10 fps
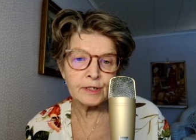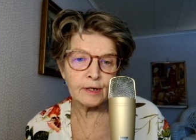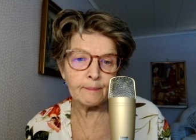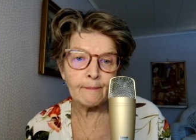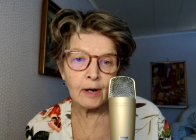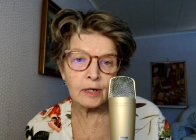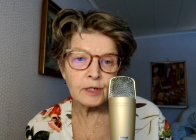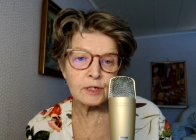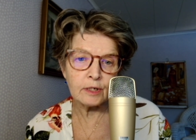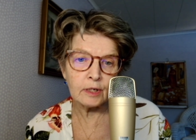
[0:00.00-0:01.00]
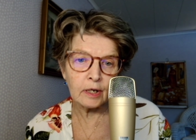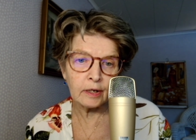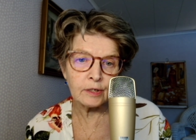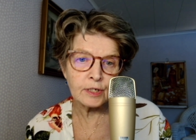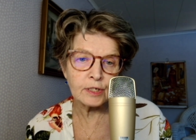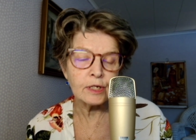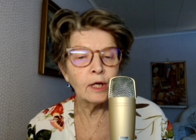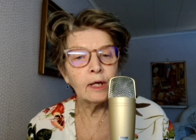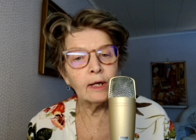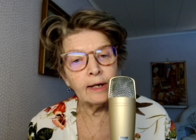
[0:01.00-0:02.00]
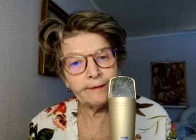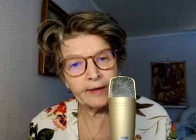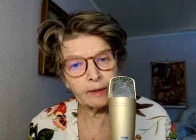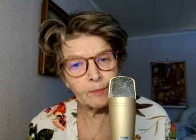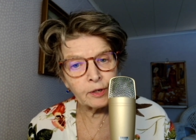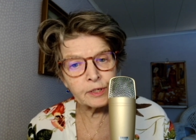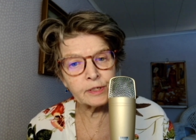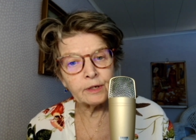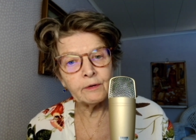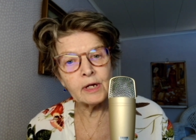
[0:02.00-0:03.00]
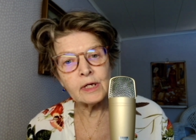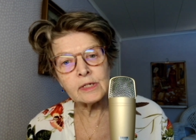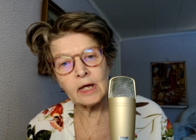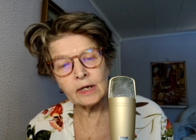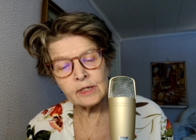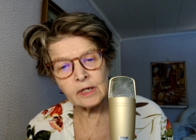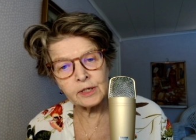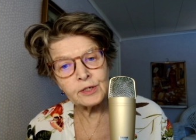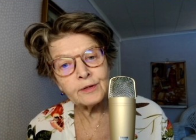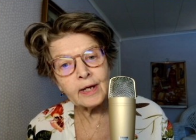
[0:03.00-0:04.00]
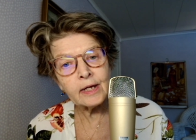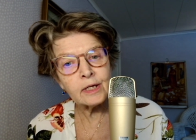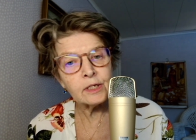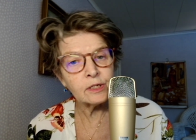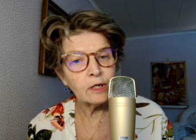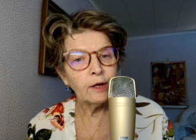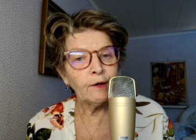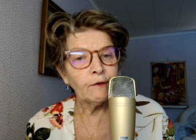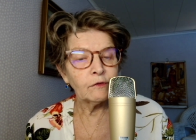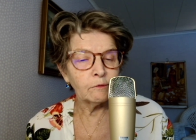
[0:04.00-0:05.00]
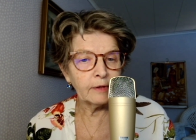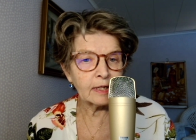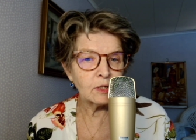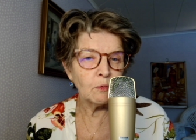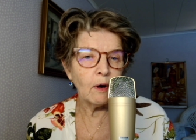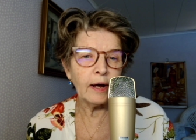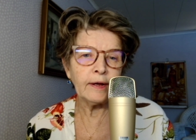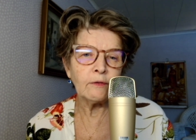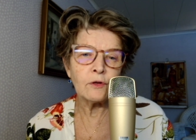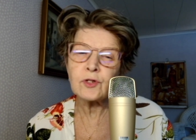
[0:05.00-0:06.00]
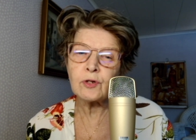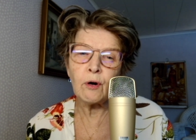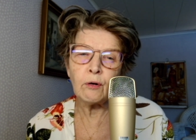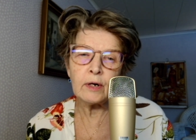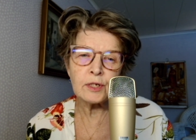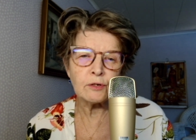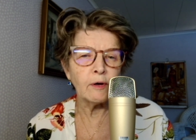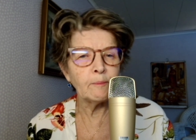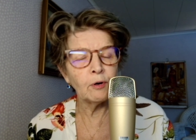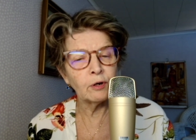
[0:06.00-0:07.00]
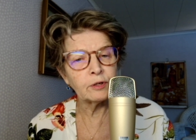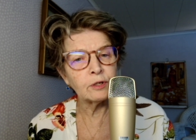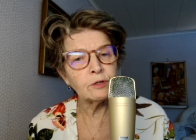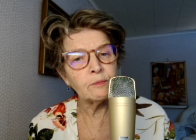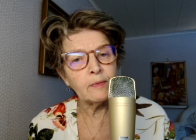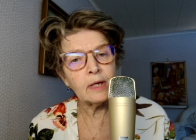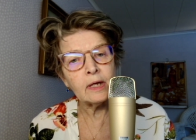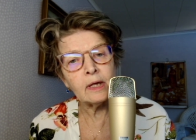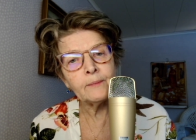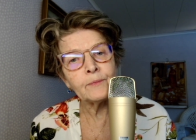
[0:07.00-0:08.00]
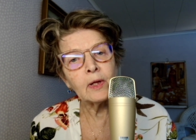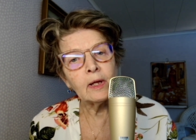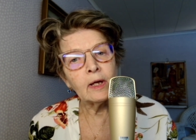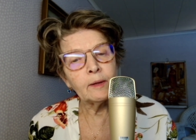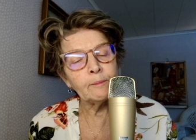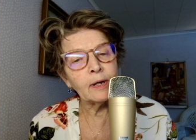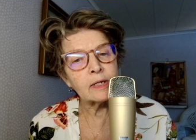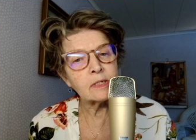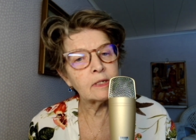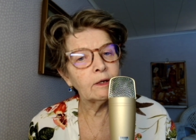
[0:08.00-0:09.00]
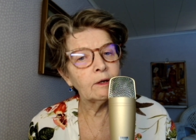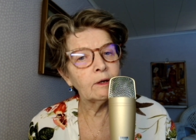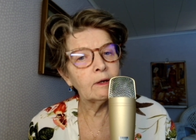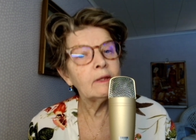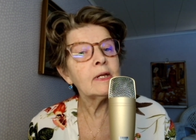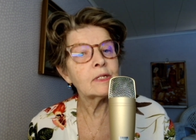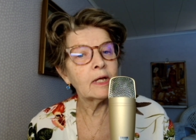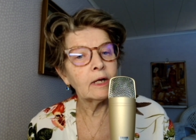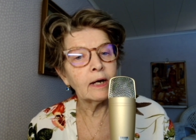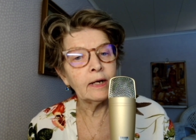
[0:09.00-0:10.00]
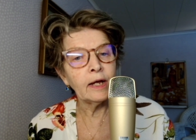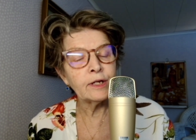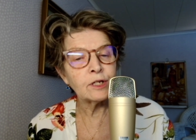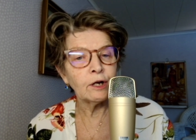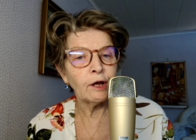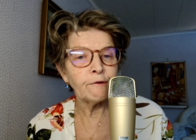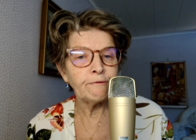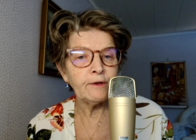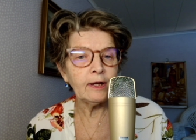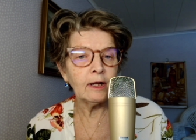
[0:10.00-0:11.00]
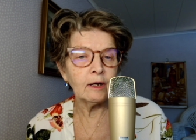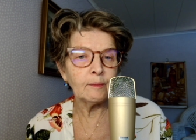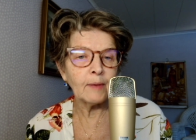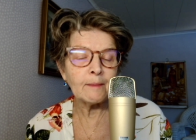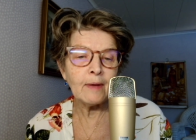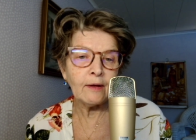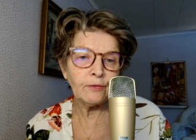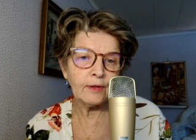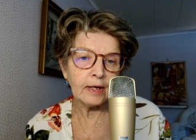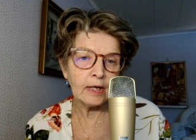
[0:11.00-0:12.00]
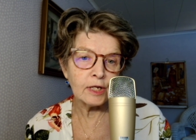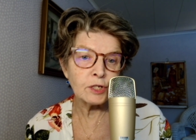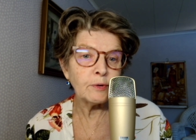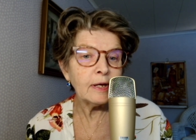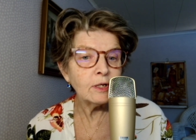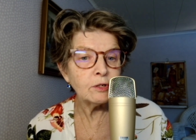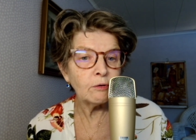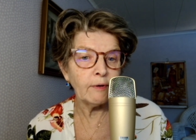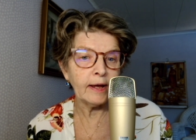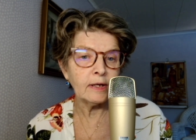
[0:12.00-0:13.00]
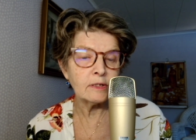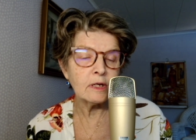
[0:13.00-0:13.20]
monks, nuns, living in monasteries and such things. So that's why the soul is so important to me. But this incarnation, I feel my main thing is to integrate